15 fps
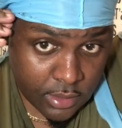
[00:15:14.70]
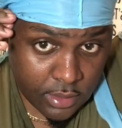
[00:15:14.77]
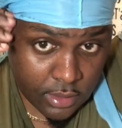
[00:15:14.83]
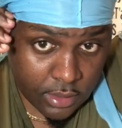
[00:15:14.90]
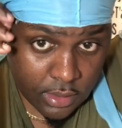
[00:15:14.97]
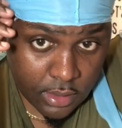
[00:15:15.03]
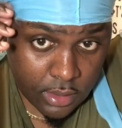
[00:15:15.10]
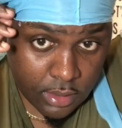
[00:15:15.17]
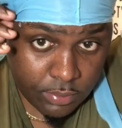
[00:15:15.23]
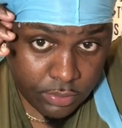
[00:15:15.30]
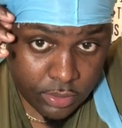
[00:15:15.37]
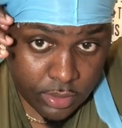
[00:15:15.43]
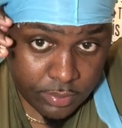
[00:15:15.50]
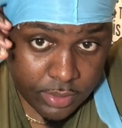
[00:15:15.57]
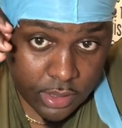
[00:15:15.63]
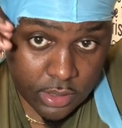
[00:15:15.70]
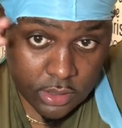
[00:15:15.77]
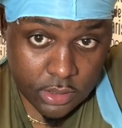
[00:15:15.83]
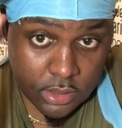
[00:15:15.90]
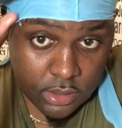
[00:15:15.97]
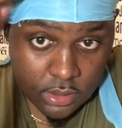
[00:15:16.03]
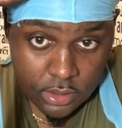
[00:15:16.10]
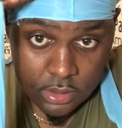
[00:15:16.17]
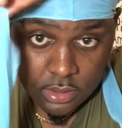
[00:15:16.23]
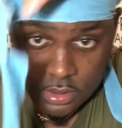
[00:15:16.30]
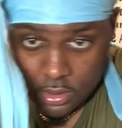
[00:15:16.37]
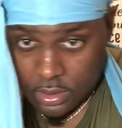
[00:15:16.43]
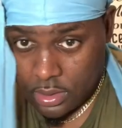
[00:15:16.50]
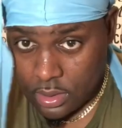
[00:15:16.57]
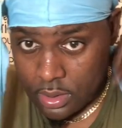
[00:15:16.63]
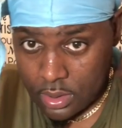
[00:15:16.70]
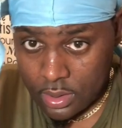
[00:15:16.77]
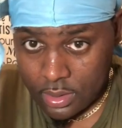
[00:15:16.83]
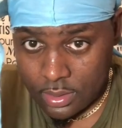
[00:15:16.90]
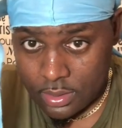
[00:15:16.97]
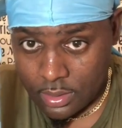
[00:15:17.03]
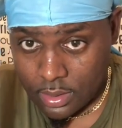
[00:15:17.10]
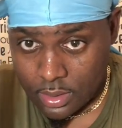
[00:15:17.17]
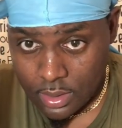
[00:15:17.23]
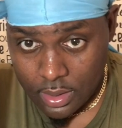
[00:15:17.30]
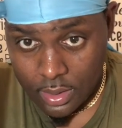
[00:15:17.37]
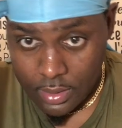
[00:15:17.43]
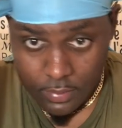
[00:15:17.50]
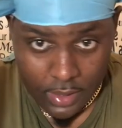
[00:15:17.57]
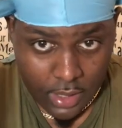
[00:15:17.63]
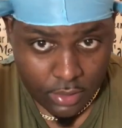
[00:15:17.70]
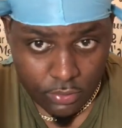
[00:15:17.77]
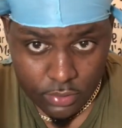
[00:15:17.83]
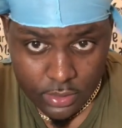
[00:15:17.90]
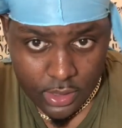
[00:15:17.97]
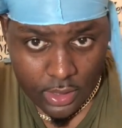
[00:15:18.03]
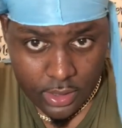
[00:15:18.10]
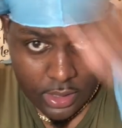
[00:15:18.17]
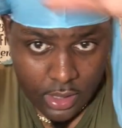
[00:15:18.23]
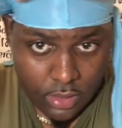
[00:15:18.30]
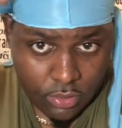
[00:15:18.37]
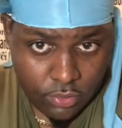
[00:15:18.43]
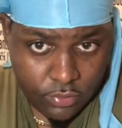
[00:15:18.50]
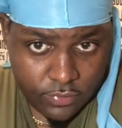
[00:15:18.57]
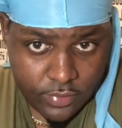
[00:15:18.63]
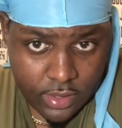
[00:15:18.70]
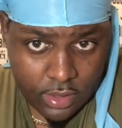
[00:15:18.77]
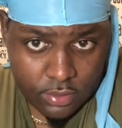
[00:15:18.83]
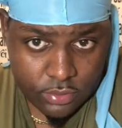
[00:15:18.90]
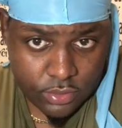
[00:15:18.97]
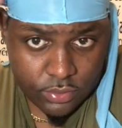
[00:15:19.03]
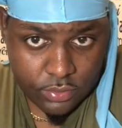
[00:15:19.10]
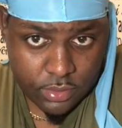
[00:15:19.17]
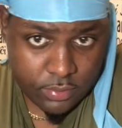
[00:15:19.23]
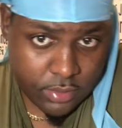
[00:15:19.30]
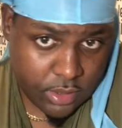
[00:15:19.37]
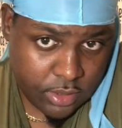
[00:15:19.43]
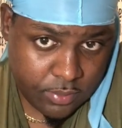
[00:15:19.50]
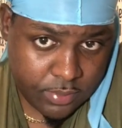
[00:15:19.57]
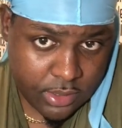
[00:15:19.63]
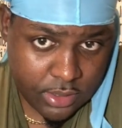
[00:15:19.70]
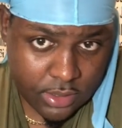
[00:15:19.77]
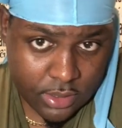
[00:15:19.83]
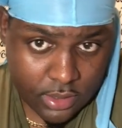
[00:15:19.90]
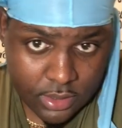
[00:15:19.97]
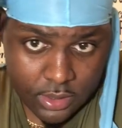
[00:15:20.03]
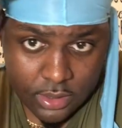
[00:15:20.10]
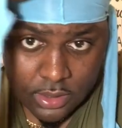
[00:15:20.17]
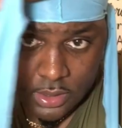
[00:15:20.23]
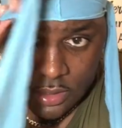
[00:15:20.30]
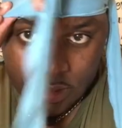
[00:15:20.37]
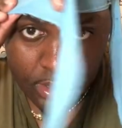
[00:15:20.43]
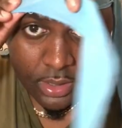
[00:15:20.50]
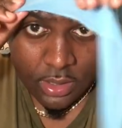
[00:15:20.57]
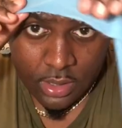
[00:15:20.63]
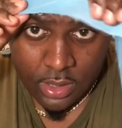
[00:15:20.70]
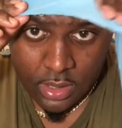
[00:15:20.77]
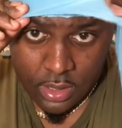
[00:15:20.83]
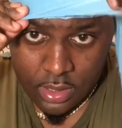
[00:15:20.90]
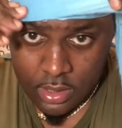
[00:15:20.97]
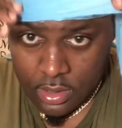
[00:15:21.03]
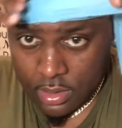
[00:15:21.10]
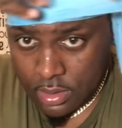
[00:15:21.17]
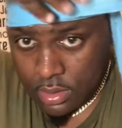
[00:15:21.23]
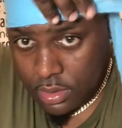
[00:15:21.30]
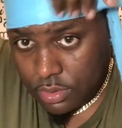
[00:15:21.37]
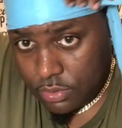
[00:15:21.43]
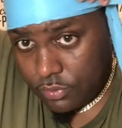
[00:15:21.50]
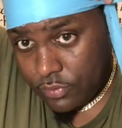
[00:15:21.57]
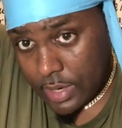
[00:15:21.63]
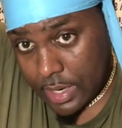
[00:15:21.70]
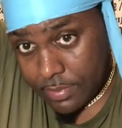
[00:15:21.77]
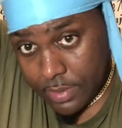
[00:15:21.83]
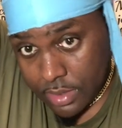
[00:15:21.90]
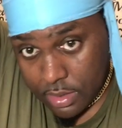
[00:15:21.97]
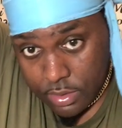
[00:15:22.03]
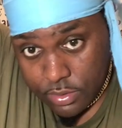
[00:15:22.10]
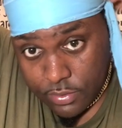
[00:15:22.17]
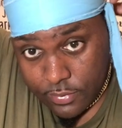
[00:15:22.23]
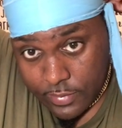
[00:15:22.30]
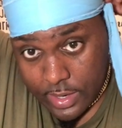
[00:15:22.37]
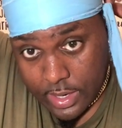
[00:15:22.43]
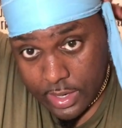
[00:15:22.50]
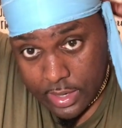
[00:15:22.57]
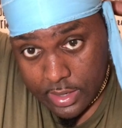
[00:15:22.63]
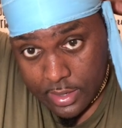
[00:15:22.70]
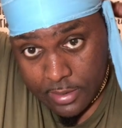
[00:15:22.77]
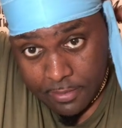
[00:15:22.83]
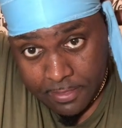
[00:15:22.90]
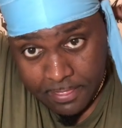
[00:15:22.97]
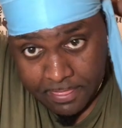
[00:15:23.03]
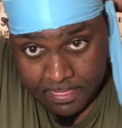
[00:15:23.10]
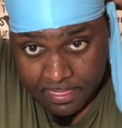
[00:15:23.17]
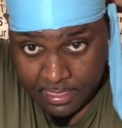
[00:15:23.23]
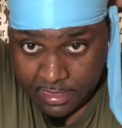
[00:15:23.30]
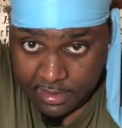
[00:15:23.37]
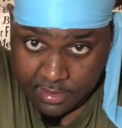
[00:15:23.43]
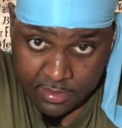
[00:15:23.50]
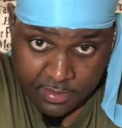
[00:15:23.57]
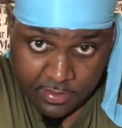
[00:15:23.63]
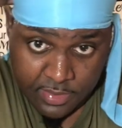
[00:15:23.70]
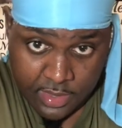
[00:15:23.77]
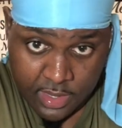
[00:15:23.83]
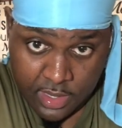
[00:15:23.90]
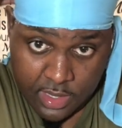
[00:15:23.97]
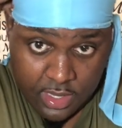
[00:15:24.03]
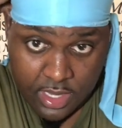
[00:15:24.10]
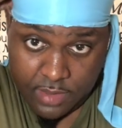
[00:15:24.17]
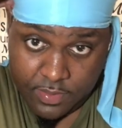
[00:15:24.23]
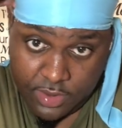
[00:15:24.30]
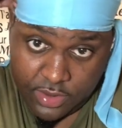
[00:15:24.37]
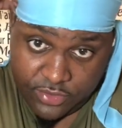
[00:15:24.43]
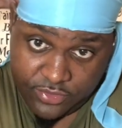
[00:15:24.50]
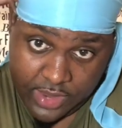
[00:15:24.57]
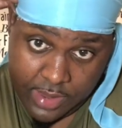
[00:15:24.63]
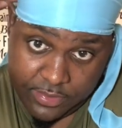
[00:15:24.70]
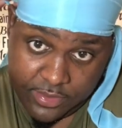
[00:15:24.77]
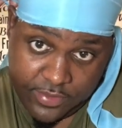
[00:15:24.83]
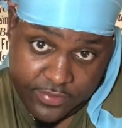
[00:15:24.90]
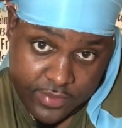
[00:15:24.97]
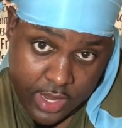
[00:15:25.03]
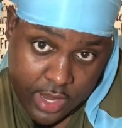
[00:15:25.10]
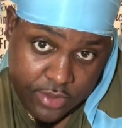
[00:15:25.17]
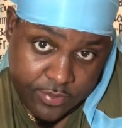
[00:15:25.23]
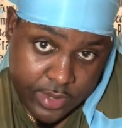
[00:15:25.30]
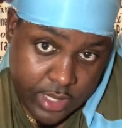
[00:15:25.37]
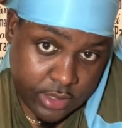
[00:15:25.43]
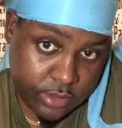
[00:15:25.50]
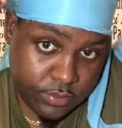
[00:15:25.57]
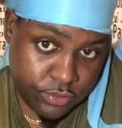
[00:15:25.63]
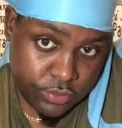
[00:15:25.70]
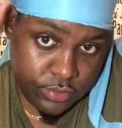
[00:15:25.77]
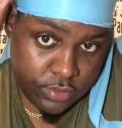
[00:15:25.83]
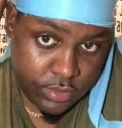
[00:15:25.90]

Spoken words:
look it up on the pages. I'm not going to dedicate a whole video to it, but it's basically you wrapping your do-rag, keeping your straps as flat as possible